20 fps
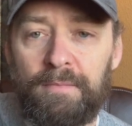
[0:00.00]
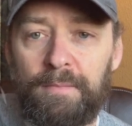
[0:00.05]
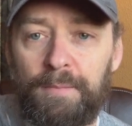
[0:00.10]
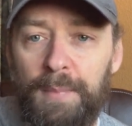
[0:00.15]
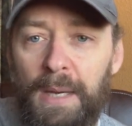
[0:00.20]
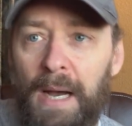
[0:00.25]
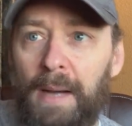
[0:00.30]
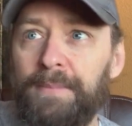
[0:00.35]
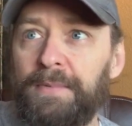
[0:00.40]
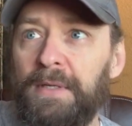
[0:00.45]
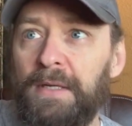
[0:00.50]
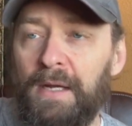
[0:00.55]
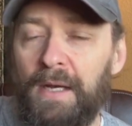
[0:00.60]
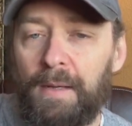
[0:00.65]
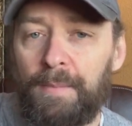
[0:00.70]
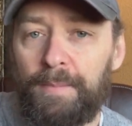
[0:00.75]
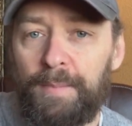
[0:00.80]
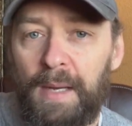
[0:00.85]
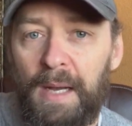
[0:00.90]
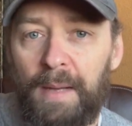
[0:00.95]
Popped it
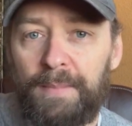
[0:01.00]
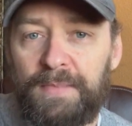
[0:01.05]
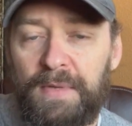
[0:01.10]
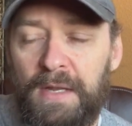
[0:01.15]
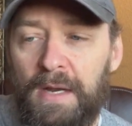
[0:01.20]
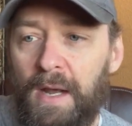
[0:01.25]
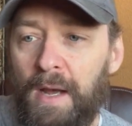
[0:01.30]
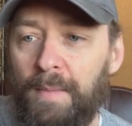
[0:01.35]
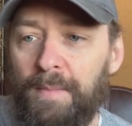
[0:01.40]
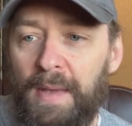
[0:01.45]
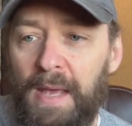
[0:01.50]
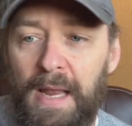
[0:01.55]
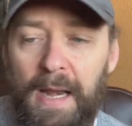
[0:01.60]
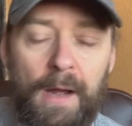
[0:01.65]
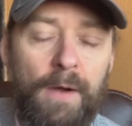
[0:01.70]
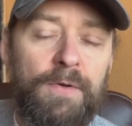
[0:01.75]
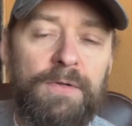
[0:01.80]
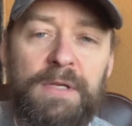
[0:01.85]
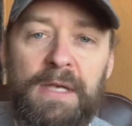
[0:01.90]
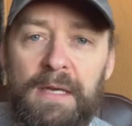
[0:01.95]
up, and
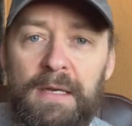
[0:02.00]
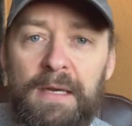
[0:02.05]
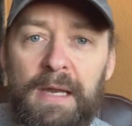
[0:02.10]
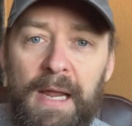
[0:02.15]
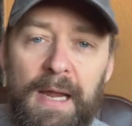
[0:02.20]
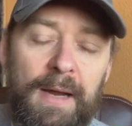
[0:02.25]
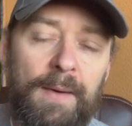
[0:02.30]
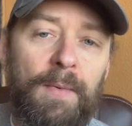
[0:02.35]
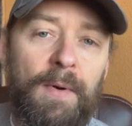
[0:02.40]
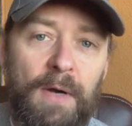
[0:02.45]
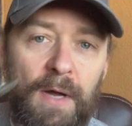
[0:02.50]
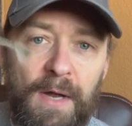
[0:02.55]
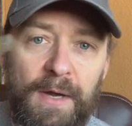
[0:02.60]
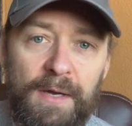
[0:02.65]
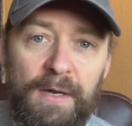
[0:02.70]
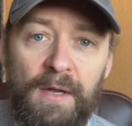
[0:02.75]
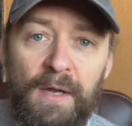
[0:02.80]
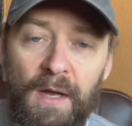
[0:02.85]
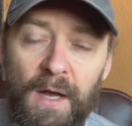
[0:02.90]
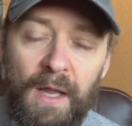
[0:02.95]
I was getting hammered on
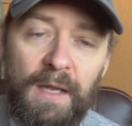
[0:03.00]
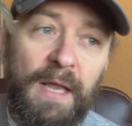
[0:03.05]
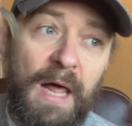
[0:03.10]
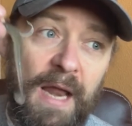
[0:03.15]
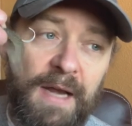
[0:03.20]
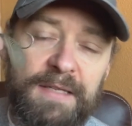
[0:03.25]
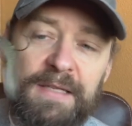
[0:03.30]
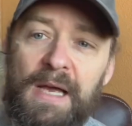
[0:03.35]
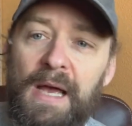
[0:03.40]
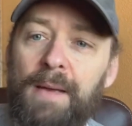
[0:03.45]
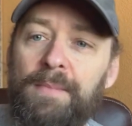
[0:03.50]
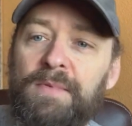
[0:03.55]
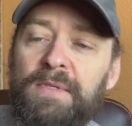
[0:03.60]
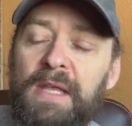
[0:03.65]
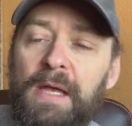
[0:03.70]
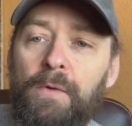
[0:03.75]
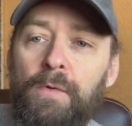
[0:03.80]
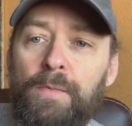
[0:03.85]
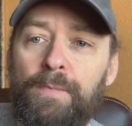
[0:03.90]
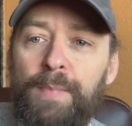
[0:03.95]
it. A lot of times
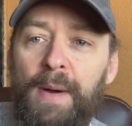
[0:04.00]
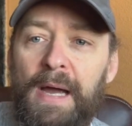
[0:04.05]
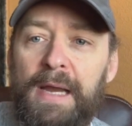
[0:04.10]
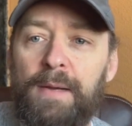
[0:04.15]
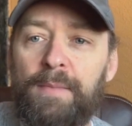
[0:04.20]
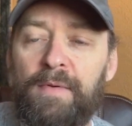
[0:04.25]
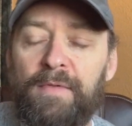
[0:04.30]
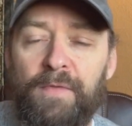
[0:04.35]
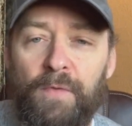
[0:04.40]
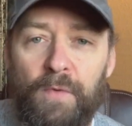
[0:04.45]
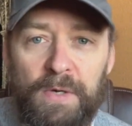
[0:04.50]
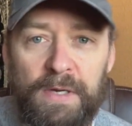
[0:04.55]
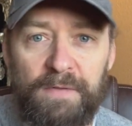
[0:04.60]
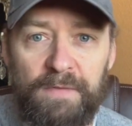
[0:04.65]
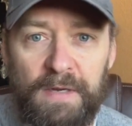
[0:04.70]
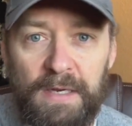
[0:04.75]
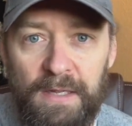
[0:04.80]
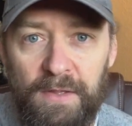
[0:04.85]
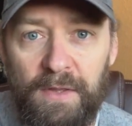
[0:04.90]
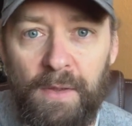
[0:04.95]
they would bite it before it
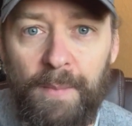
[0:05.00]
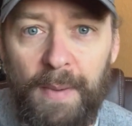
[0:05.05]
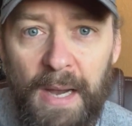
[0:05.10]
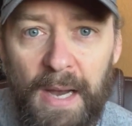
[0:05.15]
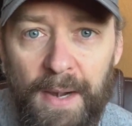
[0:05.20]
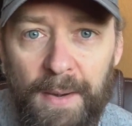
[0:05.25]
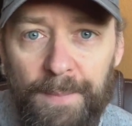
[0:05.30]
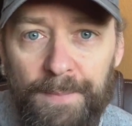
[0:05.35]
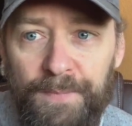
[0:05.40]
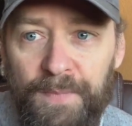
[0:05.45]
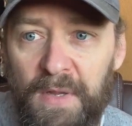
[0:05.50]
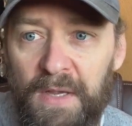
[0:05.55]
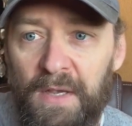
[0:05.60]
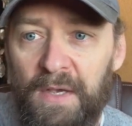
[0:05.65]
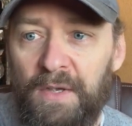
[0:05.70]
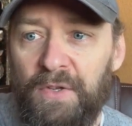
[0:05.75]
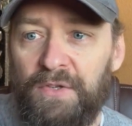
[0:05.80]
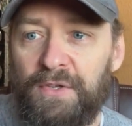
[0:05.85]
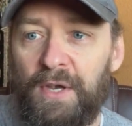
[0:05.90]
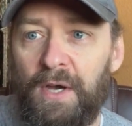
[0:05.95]
even hit the bottom.
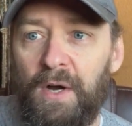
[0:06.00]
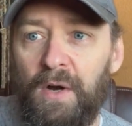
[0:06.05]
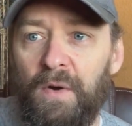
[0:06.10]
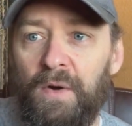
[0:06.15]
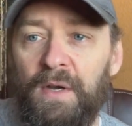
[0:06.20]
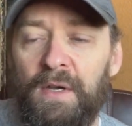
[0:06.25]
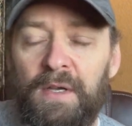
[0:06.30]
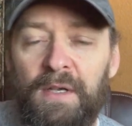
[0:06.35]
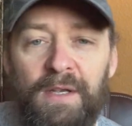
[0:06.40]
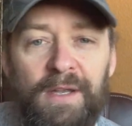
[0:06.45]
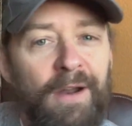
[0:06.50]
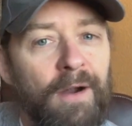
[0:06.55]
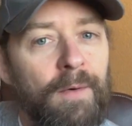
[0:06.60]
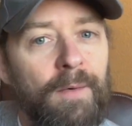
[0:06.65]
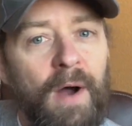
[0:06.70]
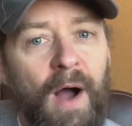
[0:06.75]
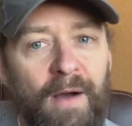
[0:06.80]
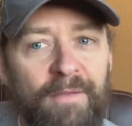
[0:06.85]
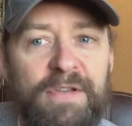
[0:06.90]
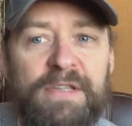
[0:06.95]
So, you know,
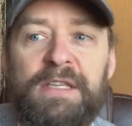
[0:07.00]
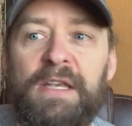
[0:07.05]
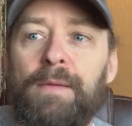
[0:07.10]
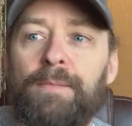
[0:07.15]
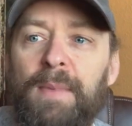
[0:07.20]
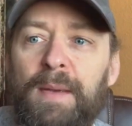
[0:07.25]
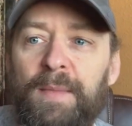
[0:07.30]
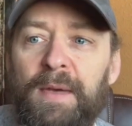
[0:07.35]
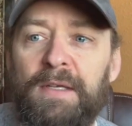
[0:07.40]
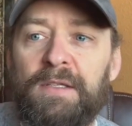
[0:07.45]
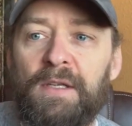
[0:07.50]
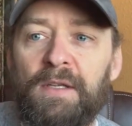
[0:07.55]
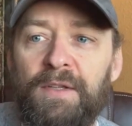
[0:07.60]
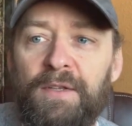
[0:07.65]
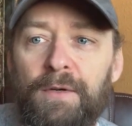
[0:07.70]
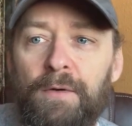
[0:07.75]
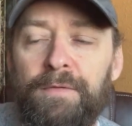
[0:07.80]
obviously it mimics a little